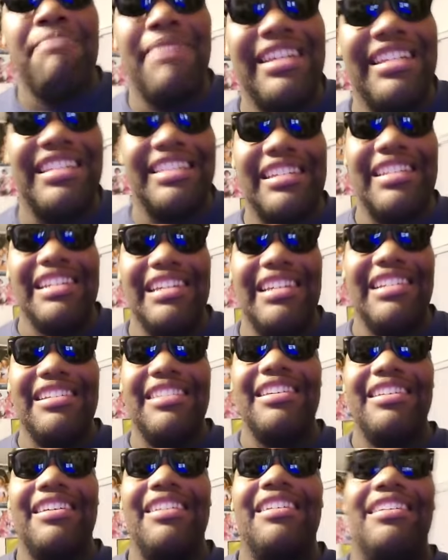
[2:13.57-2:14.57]
I missed
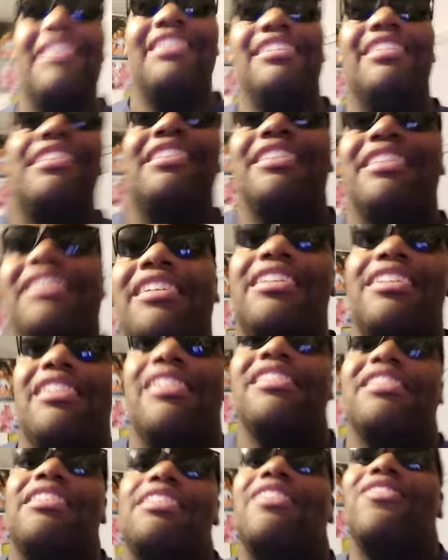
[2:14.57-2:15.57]
it.
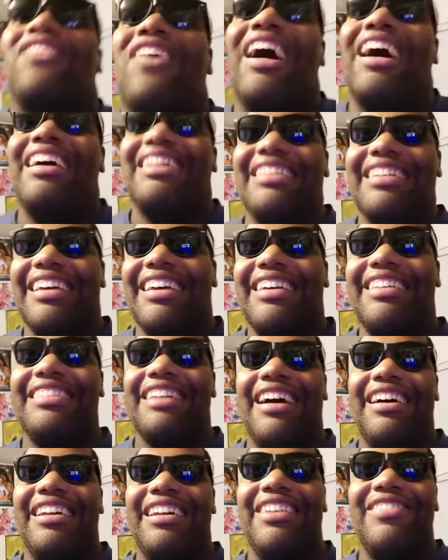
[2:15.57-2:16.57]
But
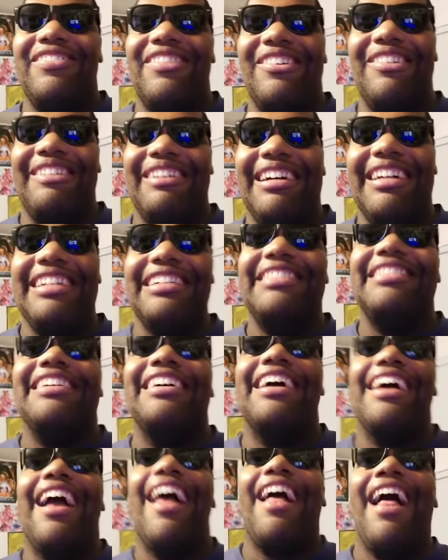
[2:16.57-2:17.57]
not anymore.
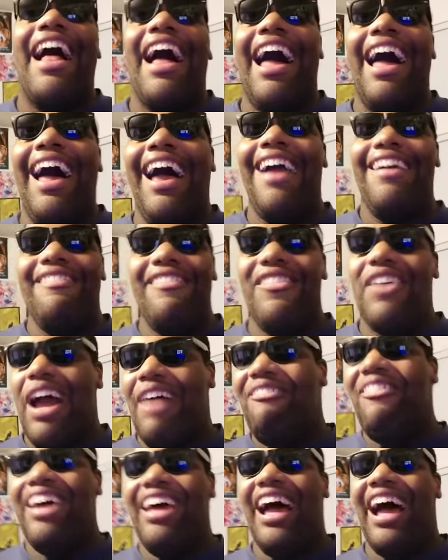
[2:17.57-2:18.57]
I
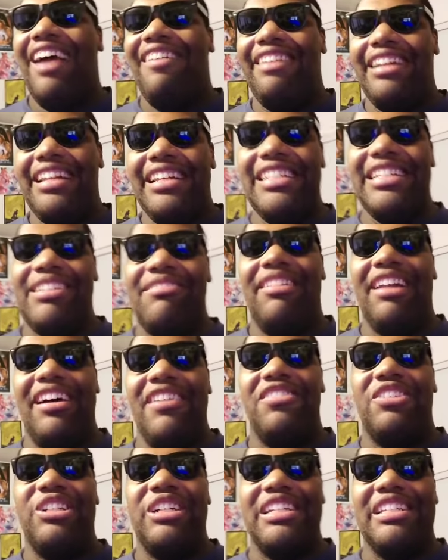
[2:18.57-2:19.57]
but I really do
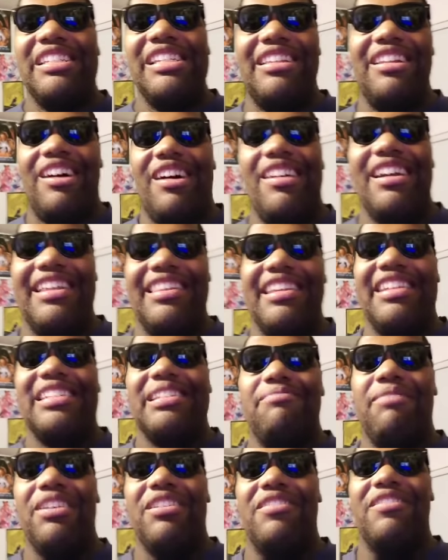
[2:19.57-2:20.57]
love Justin Long in
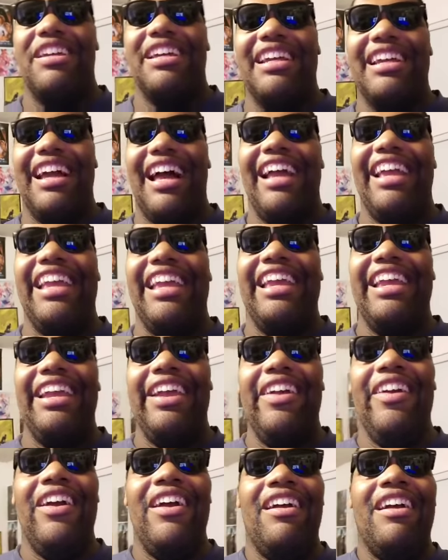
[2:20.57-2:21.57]
this movie.
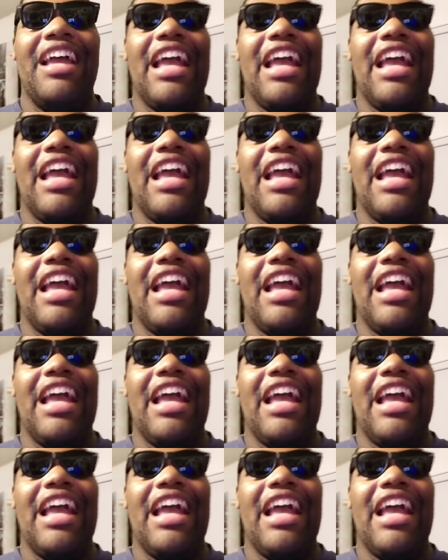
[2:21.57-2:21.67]
He